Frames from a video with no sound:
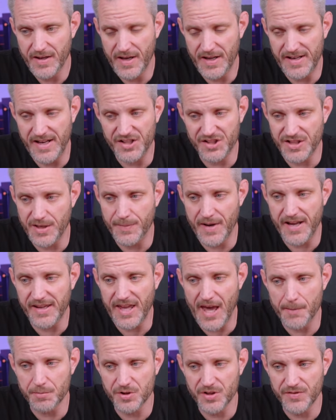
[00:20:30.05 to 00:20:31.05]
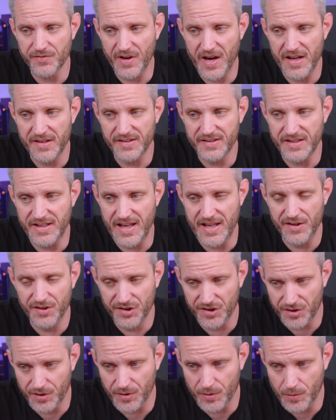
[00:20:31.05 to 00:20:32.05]
an HDMI capture device
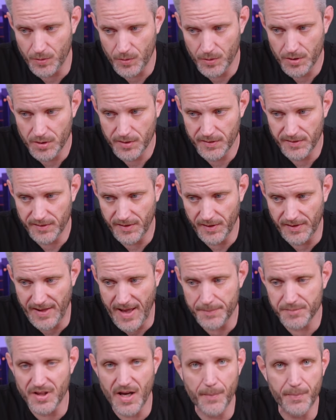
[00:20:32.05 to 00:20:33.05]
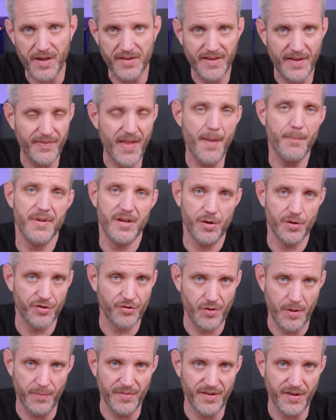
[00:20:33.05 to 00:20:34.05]
into the laptop and let that be your stream